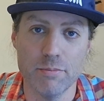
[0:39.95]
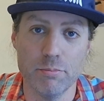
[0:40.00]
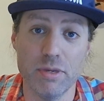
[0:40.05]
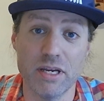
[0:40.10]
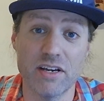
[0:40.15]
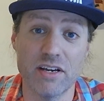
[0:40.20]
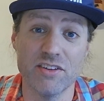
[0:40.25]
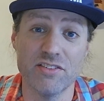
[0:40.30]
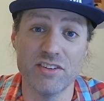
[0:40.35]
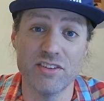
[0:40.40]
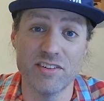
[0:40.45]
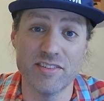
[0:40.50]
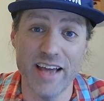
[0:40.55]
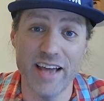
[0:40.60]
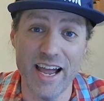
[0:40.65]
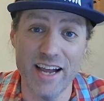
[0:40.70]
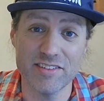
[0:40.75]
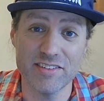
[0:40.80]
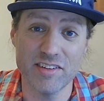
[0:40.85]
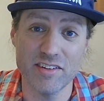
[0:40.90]
because the
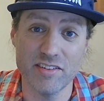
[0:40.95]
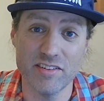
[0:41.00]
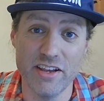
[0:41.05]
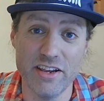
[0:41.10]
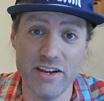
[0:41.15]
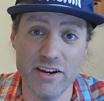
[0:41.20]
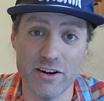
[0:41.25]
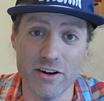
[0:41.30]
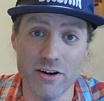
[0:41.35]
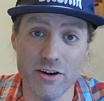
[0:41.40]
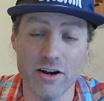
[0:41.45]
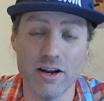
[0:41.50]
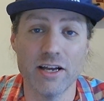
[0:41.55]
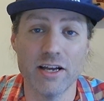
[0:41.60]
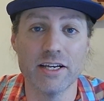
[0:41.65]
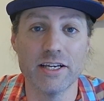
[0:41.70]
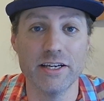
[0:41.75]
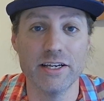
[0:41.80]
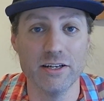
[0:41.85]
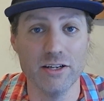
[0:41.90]
taxes here
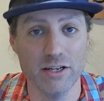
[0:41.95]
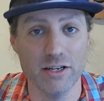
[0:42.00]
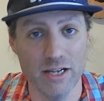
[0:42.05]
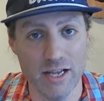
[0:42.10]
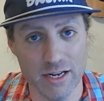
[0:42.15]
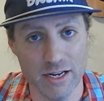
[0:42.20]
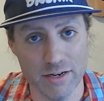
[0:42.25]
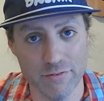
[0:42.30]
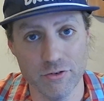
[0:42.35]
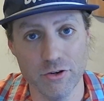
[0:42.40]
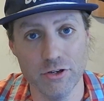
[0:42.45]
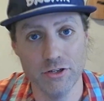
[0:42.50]
kill a lot of good